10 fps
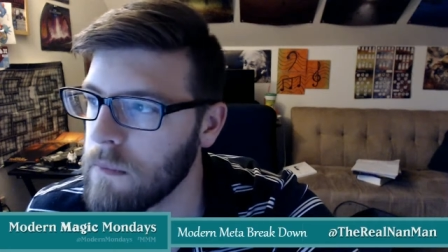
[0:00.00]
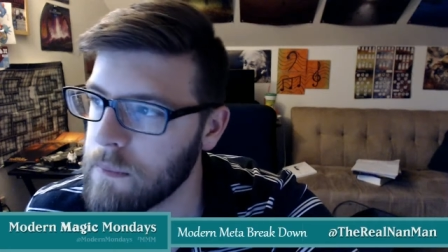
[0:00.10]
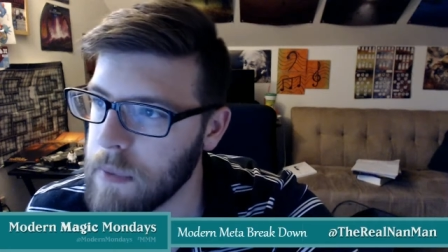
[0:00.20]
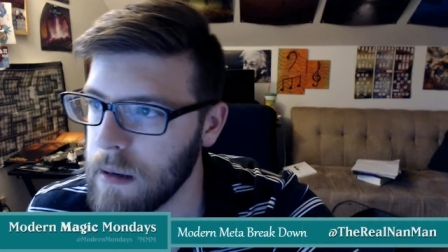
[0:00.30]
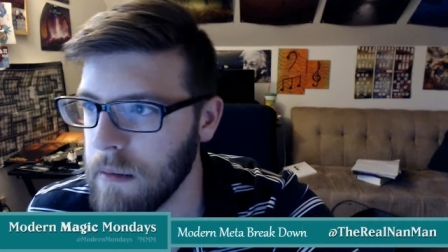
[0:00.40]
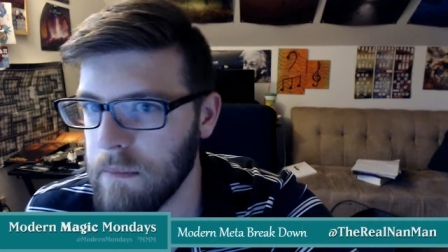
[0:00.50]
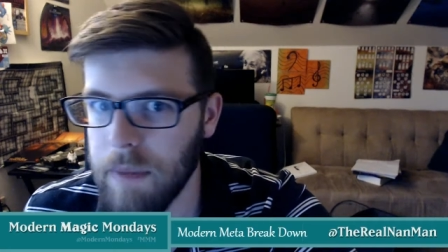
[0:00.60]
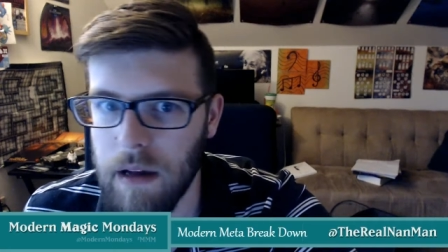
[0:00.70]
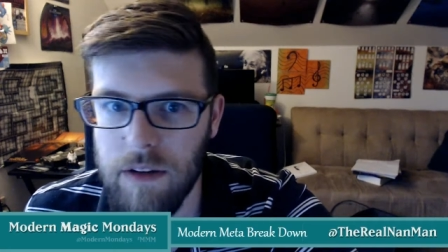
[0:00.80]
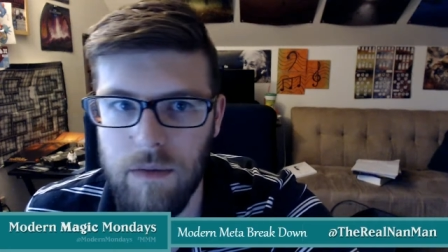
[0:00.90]
Been
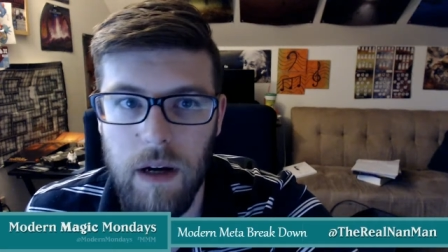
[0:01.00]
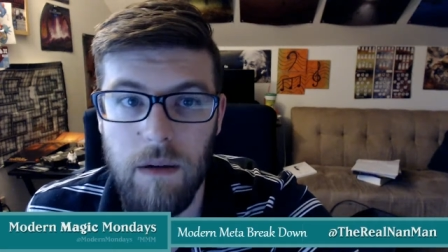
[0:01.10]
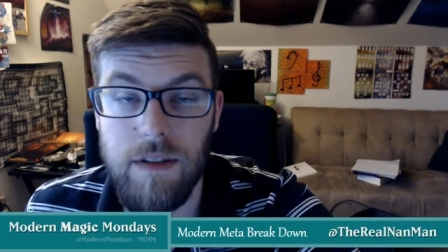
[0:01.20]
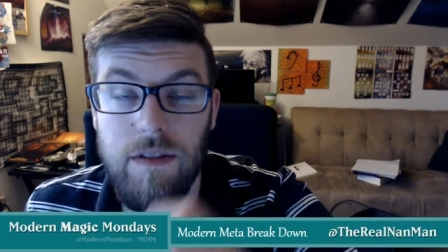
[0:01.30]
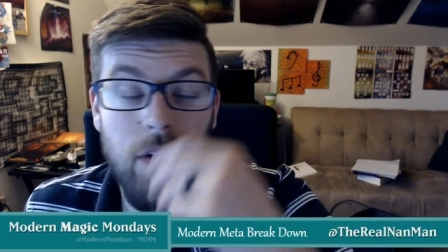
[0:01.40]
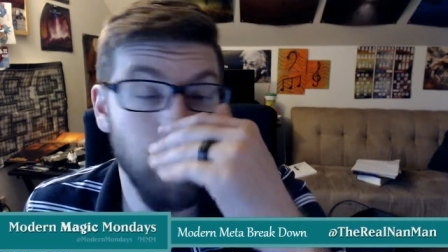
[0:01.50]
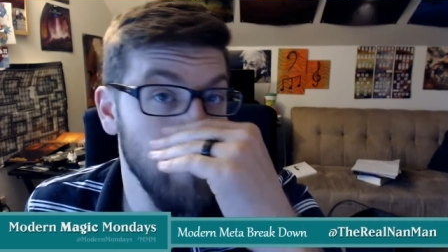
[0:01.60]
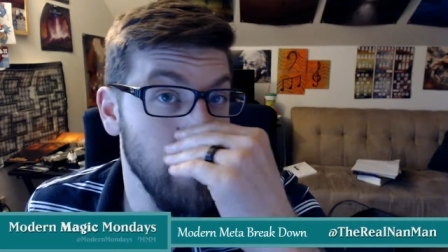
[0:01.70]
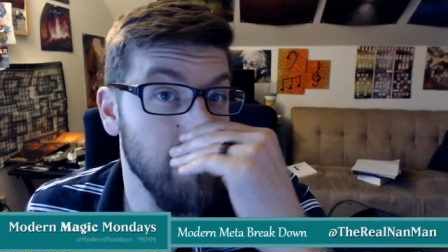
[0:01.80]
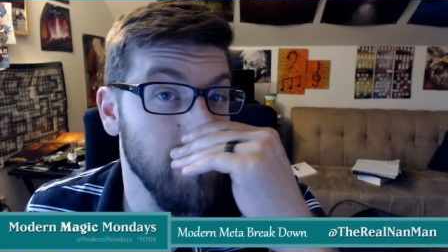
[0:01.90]
bouncing around with so many
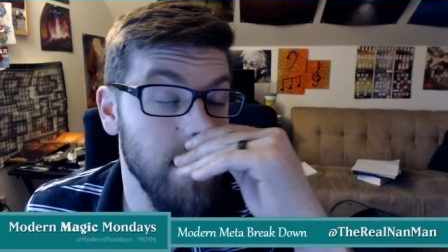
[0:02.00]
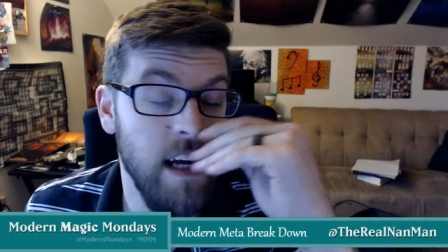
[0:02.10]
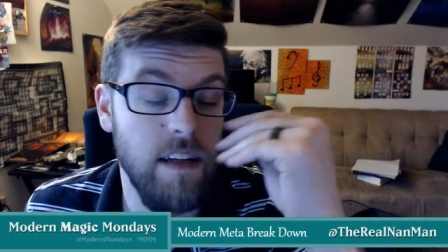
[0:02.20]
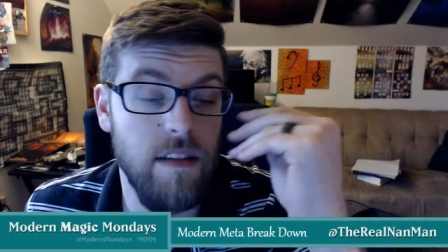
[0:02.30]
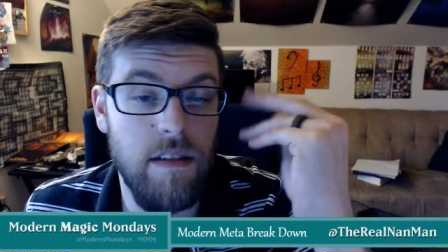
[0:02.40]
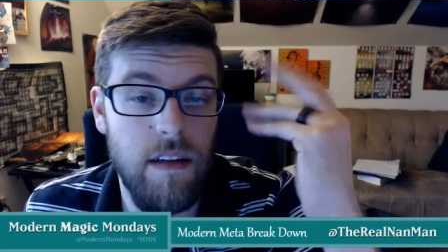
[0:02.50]
different decks